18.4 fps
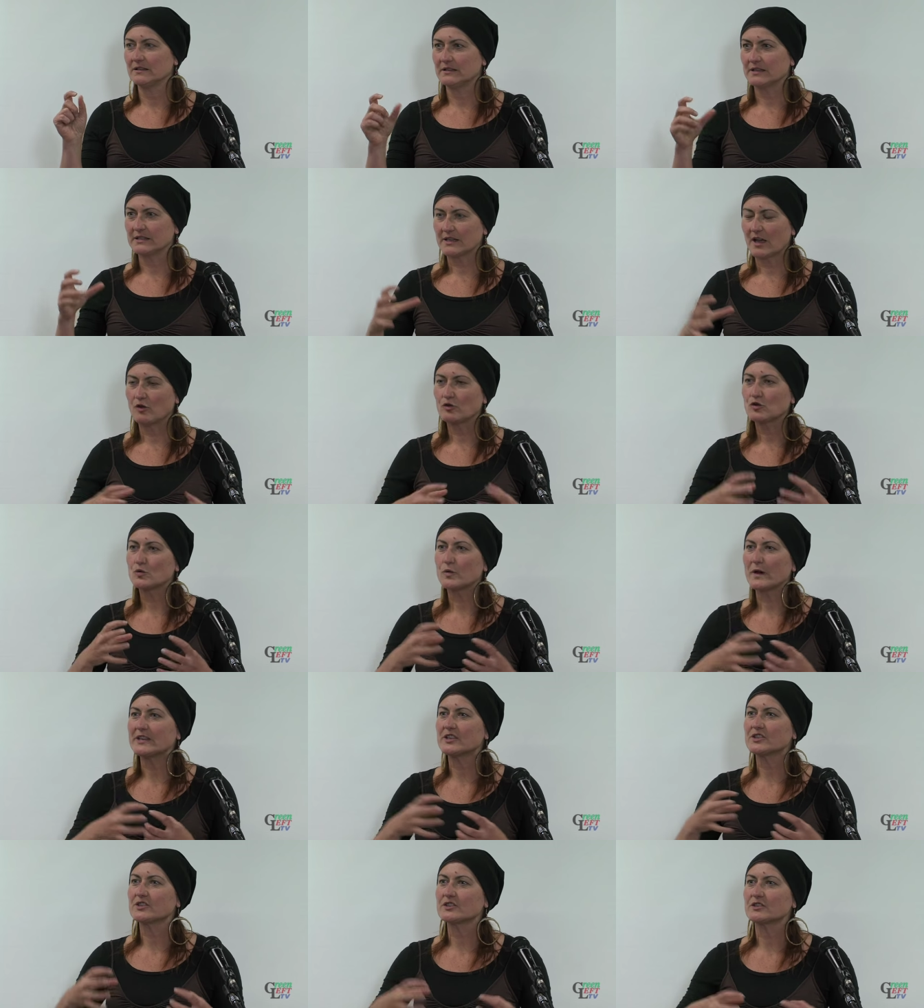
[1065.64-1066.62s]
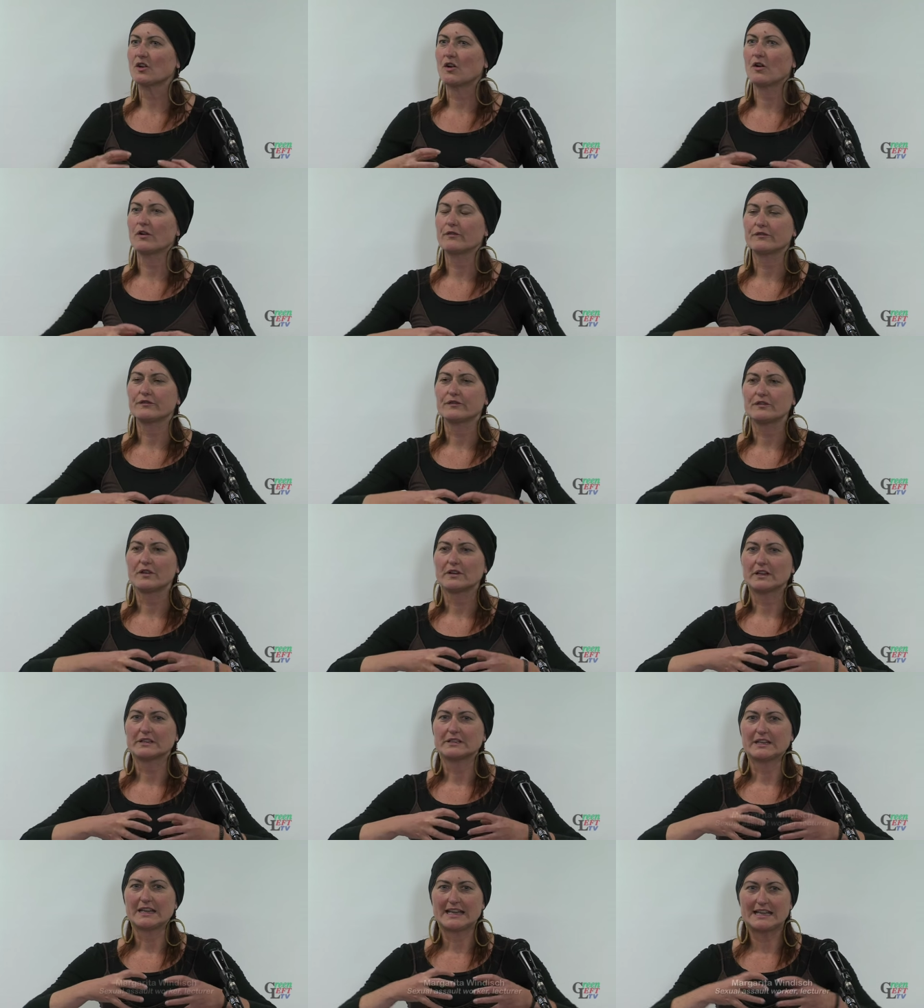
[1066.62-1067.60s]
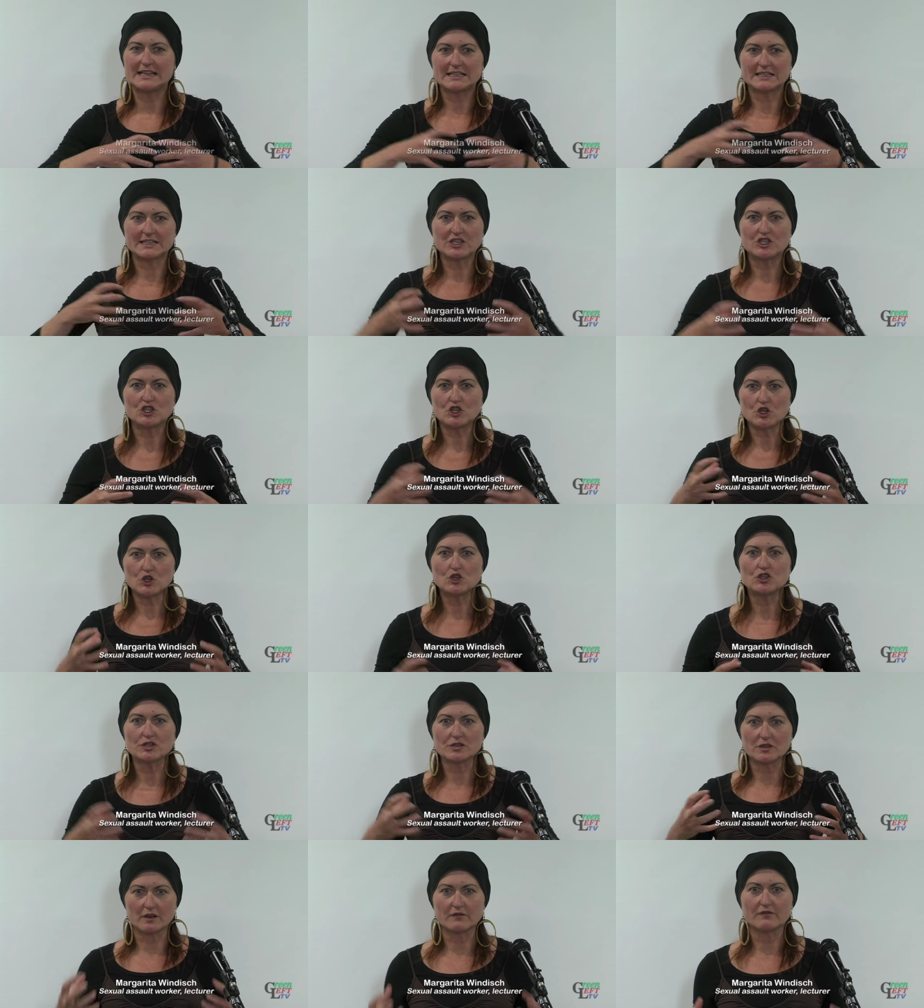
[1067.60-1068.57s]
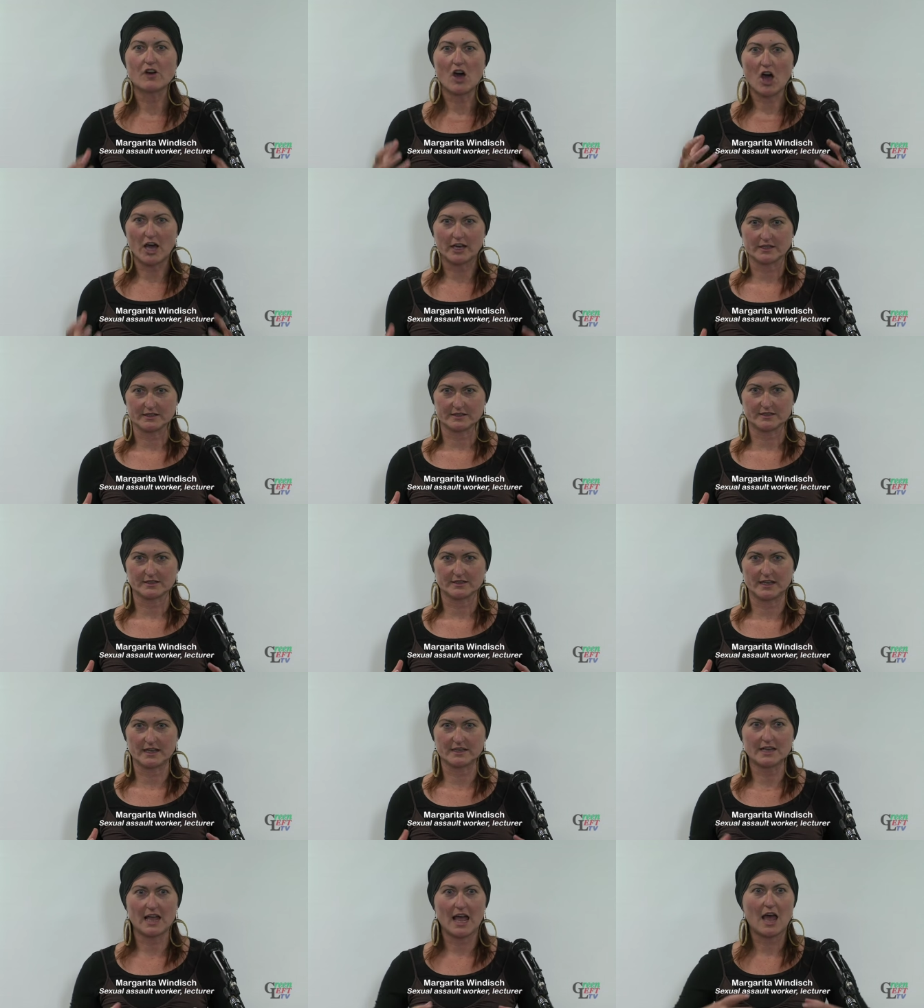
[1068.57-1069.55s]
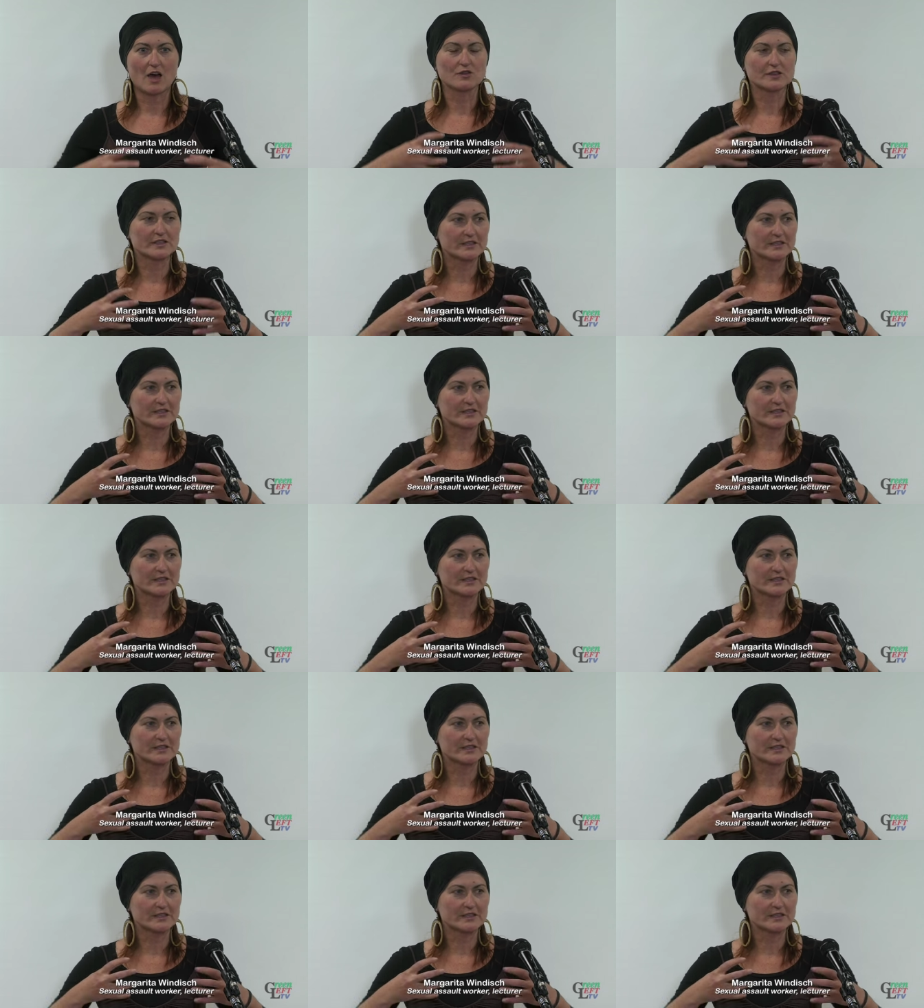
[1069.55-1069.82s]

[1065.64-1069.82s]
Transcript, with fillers: this whole question of institutional violence and how